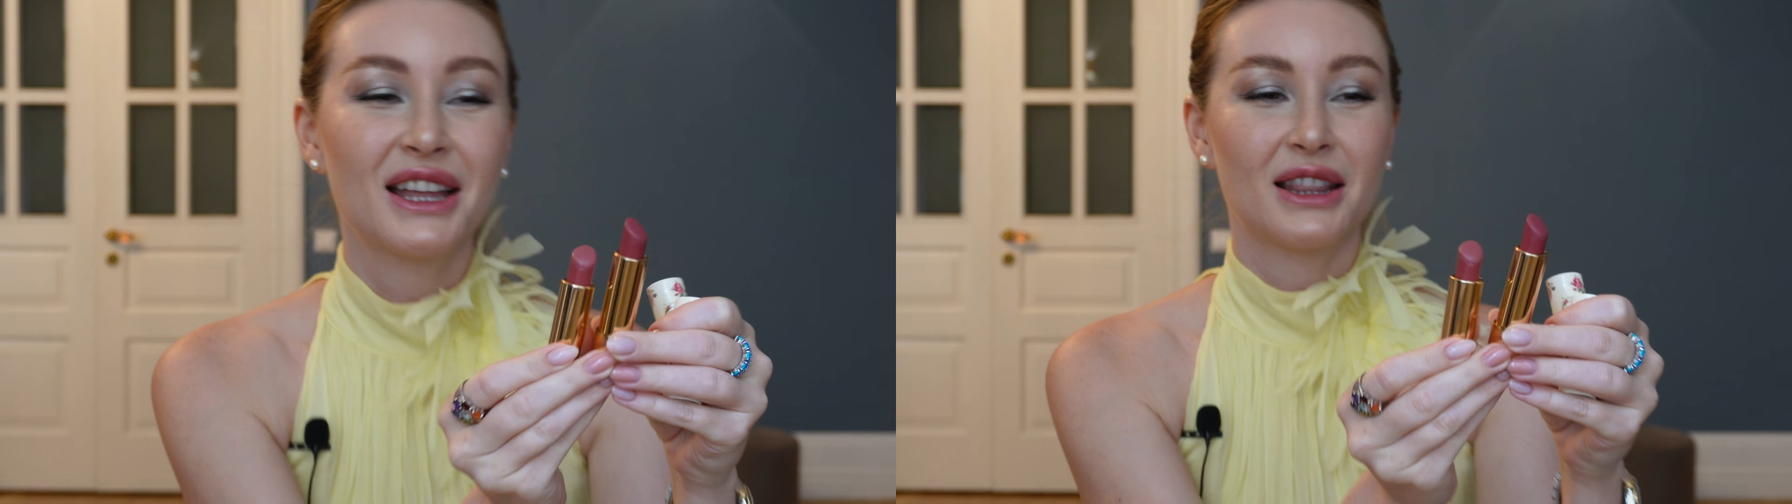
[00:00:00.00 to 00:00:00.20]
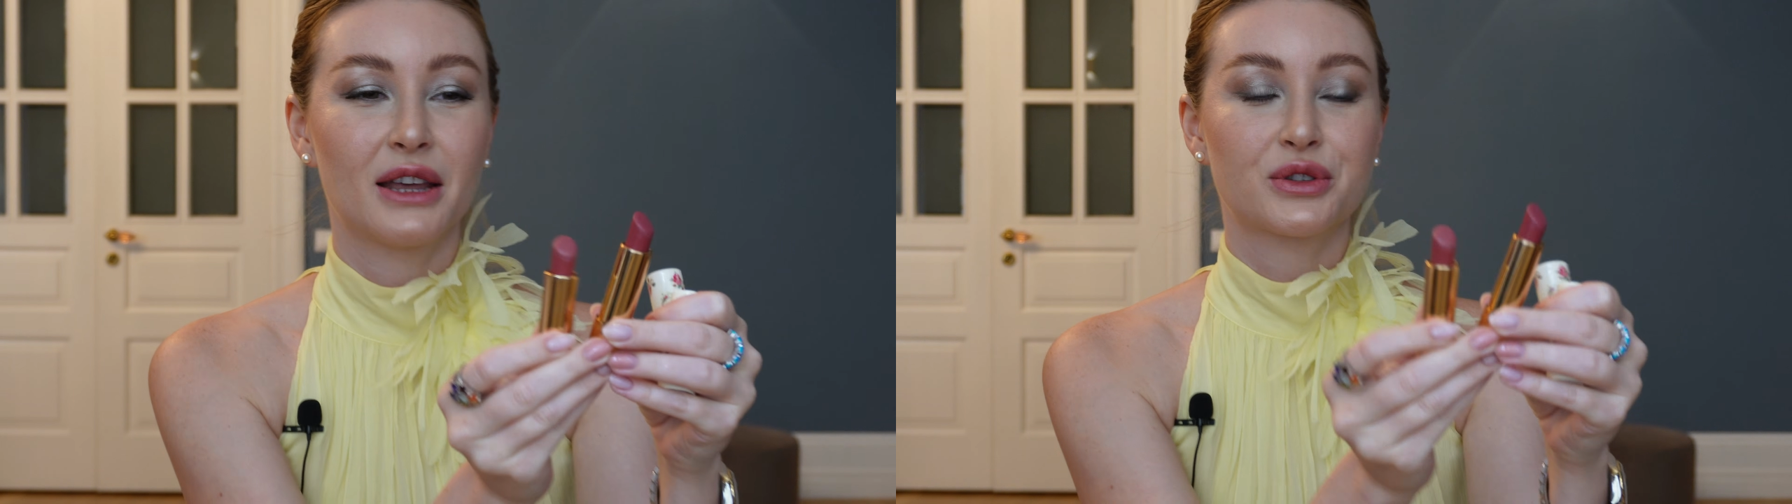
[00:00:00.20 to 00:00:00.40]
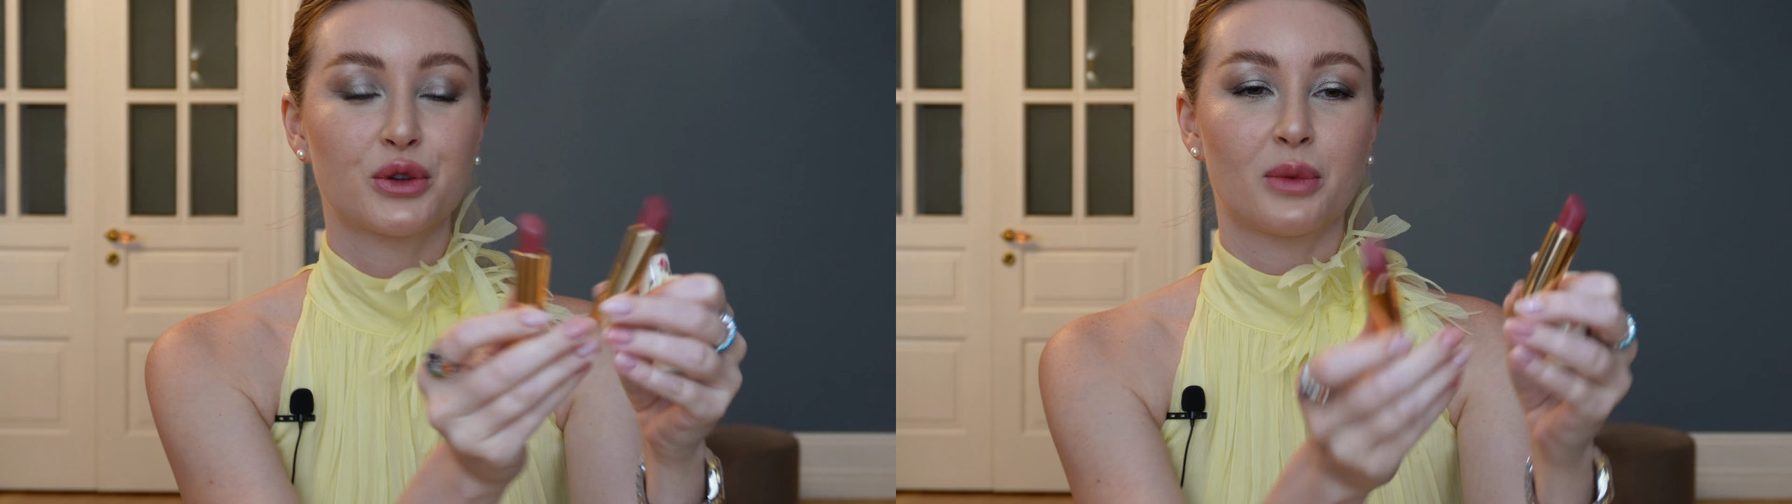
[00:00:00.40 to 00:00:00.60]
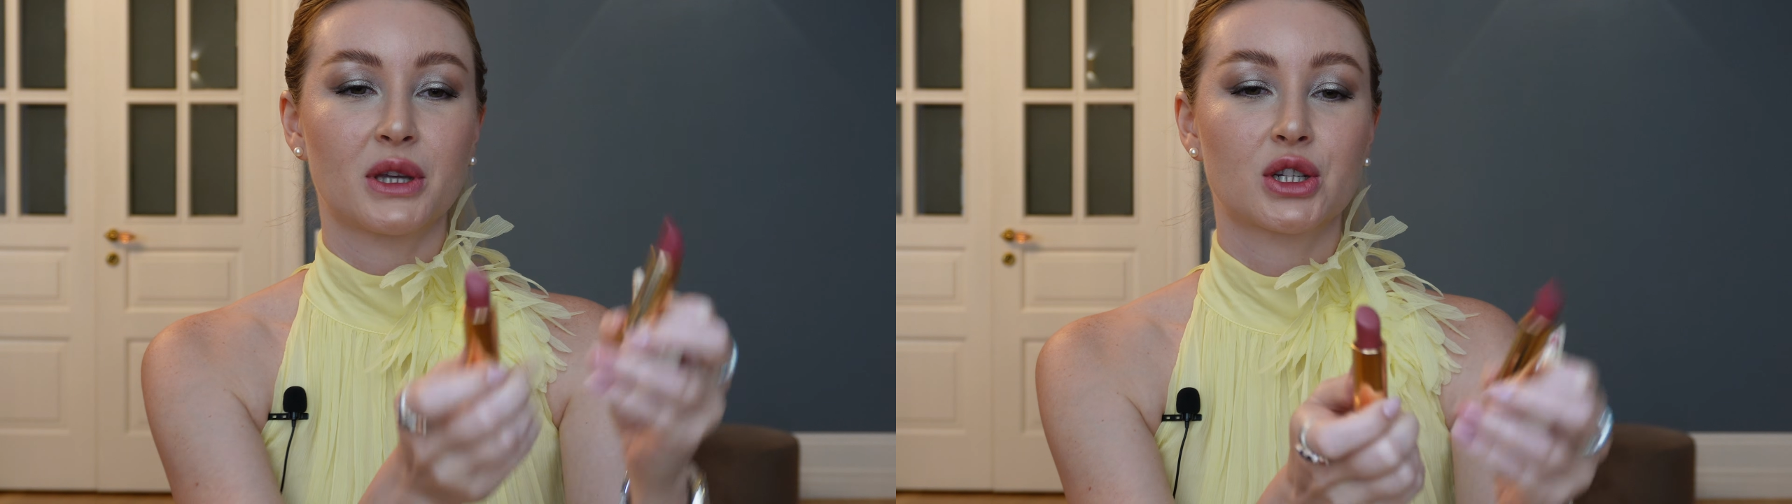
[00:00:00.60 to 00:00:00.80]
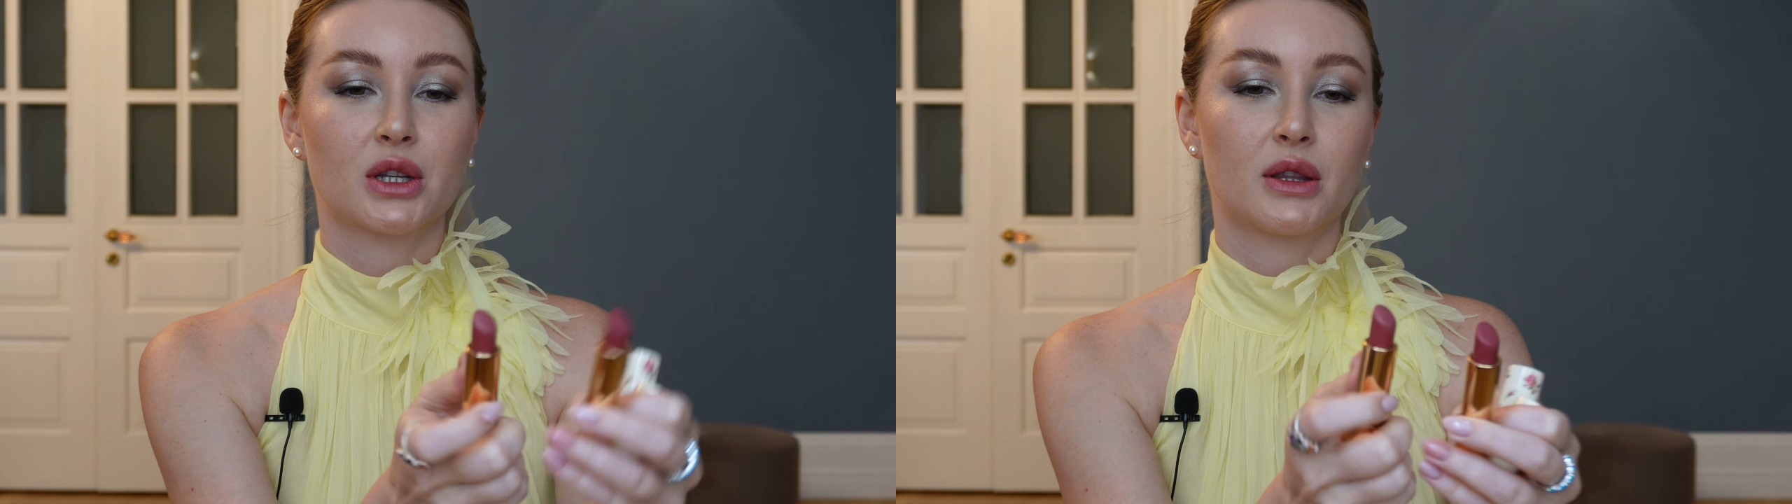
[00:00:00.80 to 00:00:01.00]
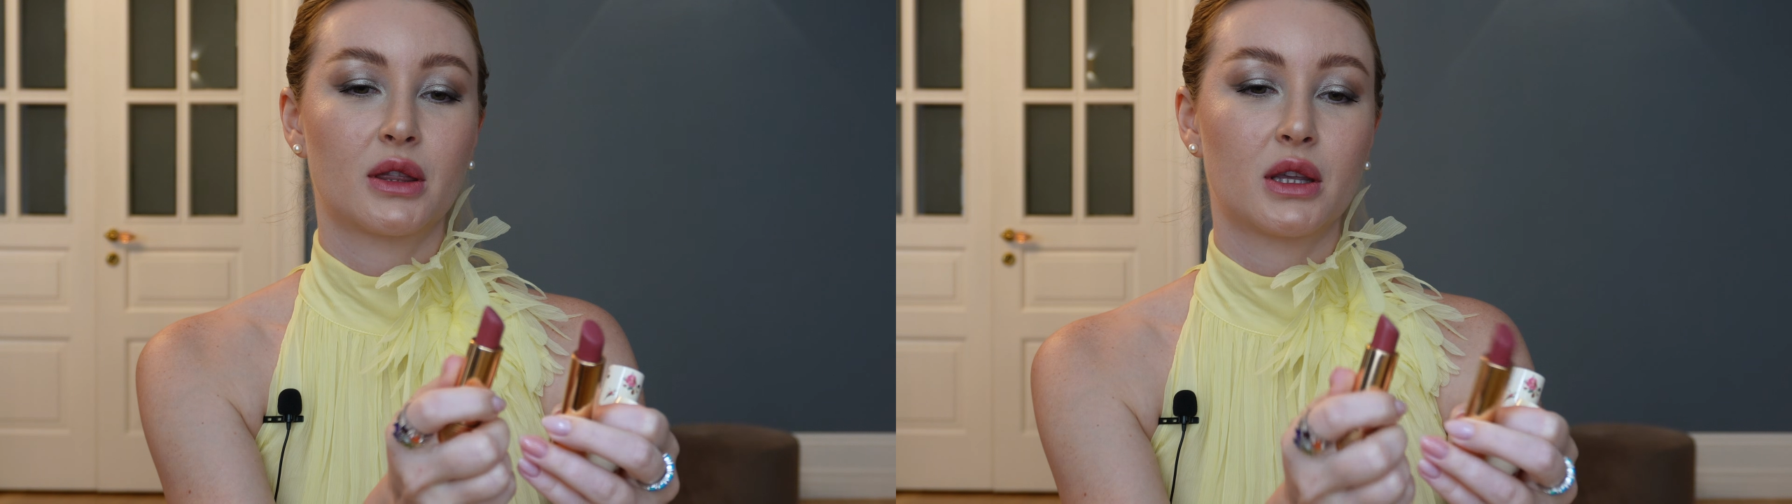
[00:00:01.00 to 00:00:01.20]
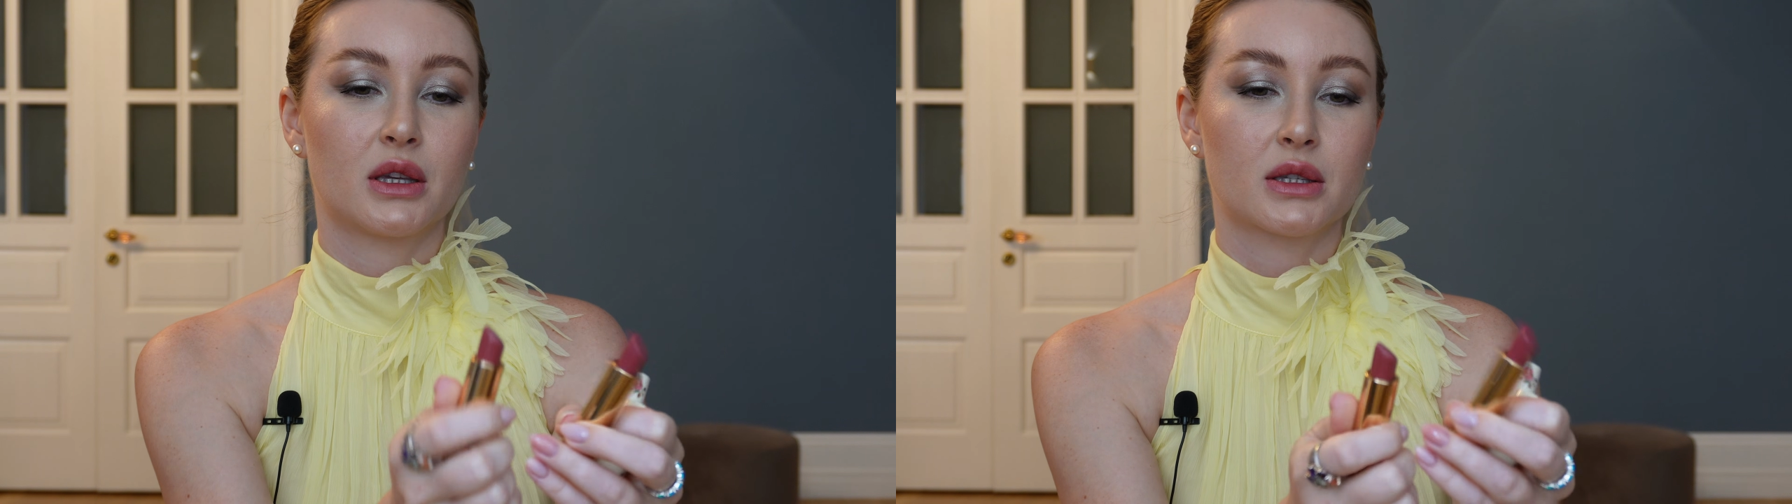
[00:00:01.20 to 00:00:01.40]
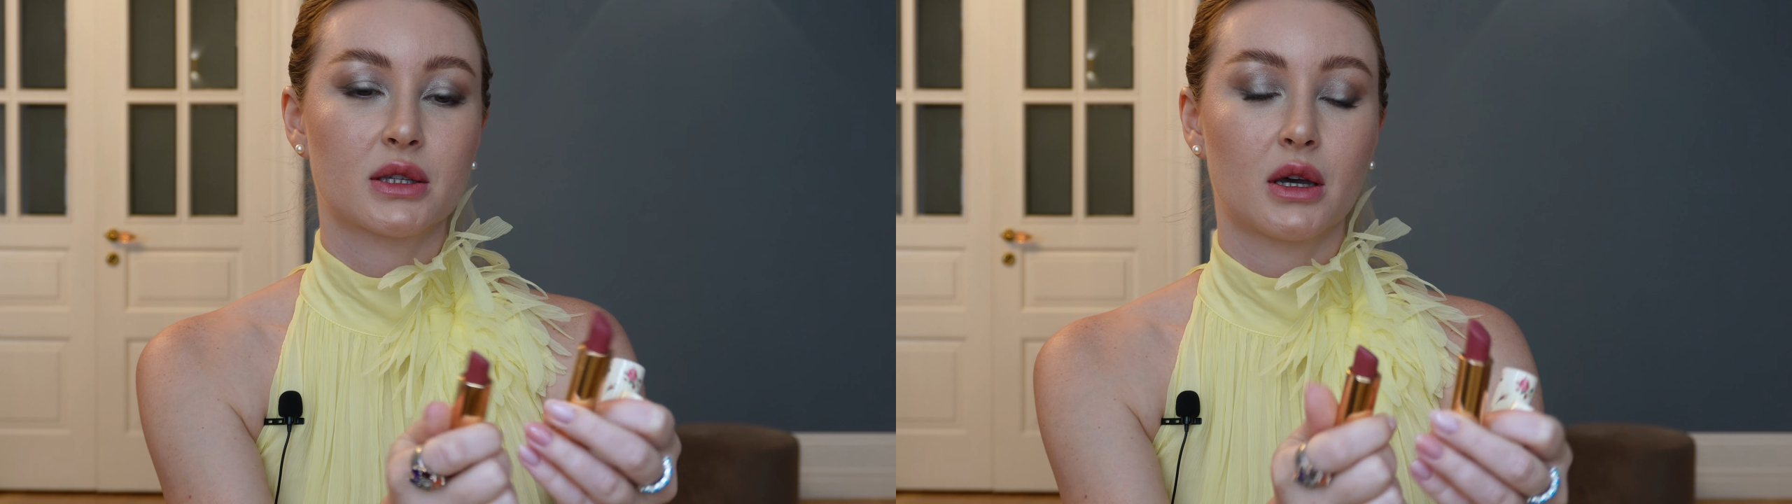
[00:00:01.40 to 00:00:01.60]
Love so much
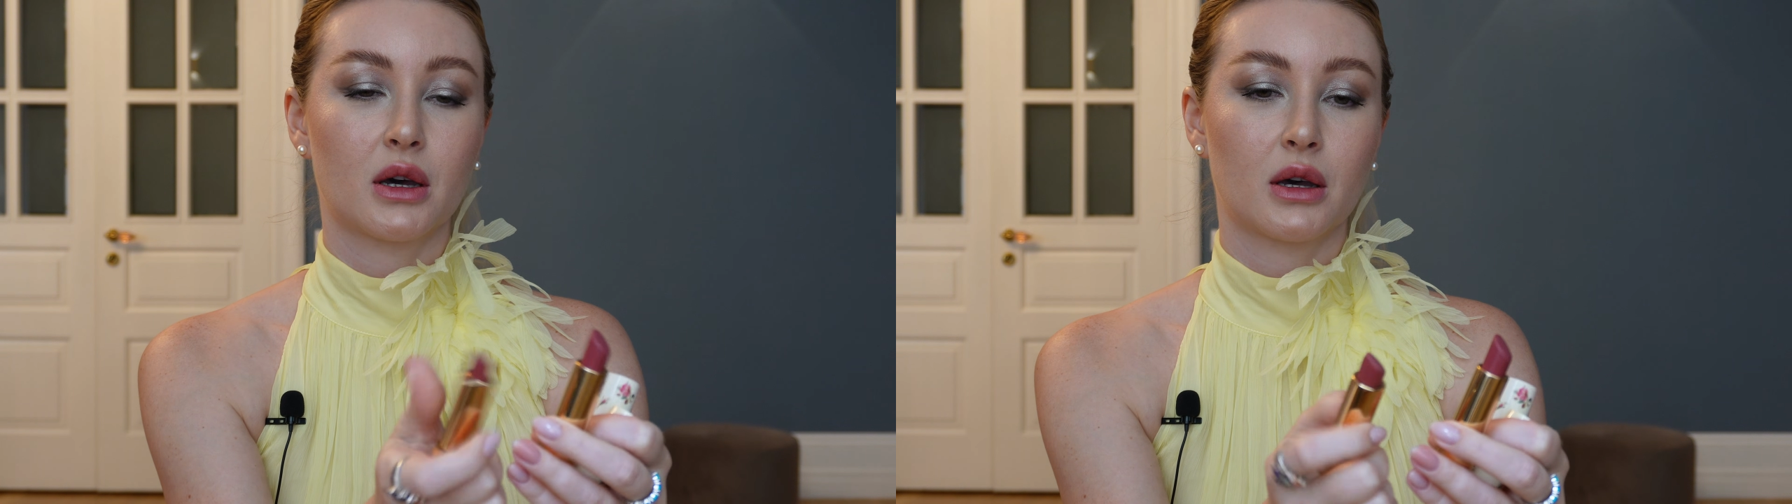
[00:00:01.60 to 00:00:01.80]
these